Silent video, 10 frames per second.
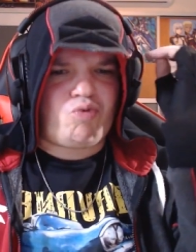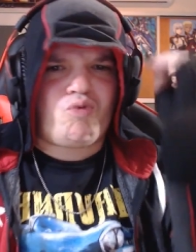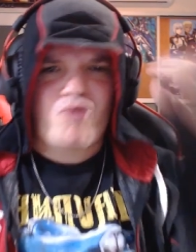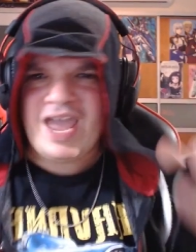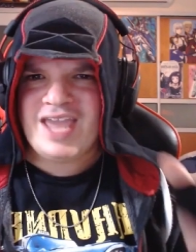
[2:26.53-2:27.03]

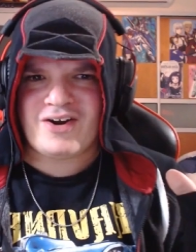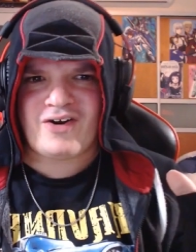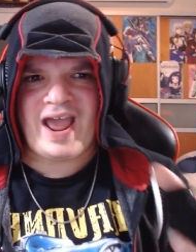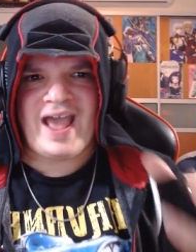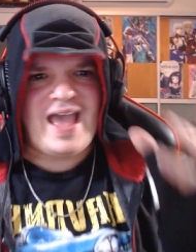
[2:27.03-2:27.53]

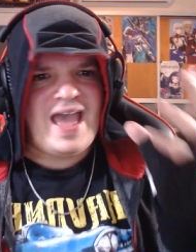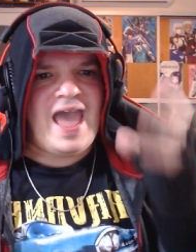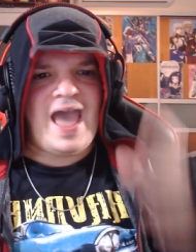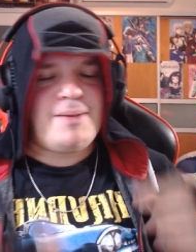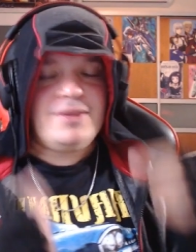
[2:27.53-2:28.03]
greater
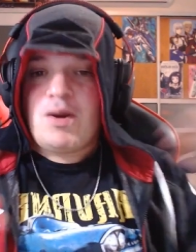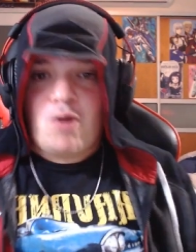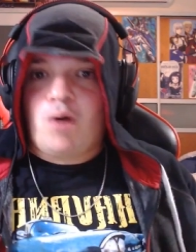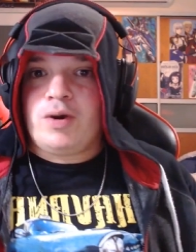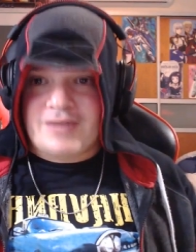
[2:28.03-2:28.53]
I mean, they were
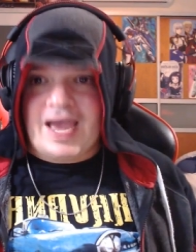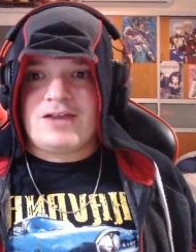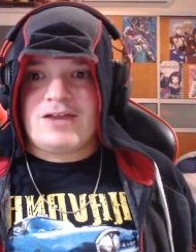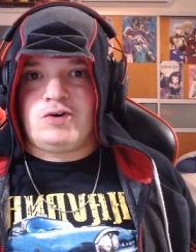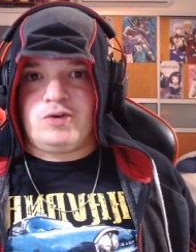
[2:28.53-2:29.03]
always
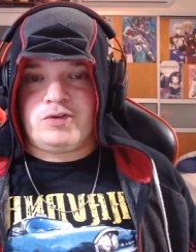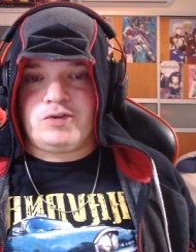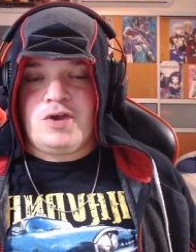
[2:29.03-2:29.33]
assholes,